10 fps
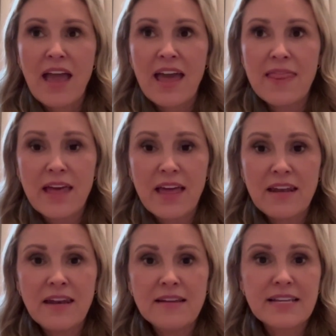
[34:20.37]
And
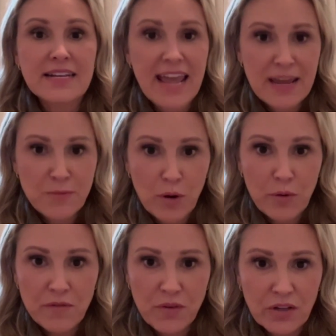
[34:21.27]
then to name what
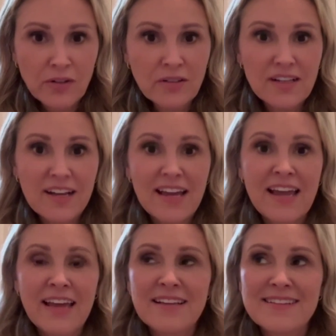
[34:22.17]
we feel
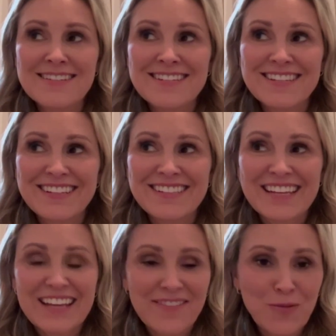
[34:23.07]
and to
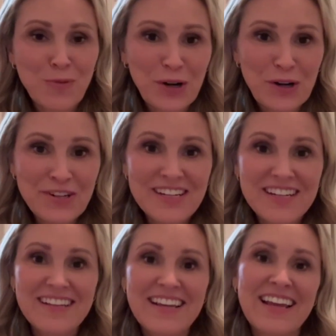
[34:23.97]
give it a word.
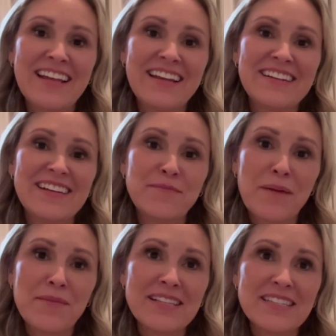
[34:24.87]
And it
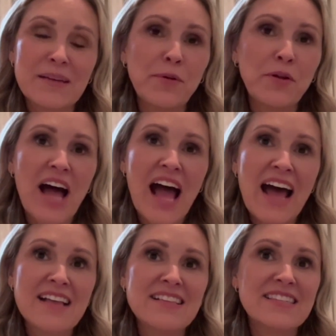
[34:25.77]
might be as simple
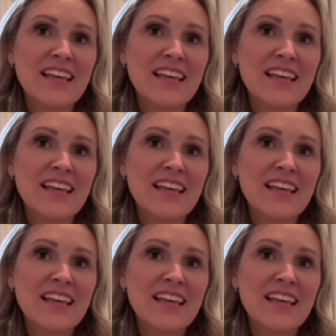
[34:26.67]
as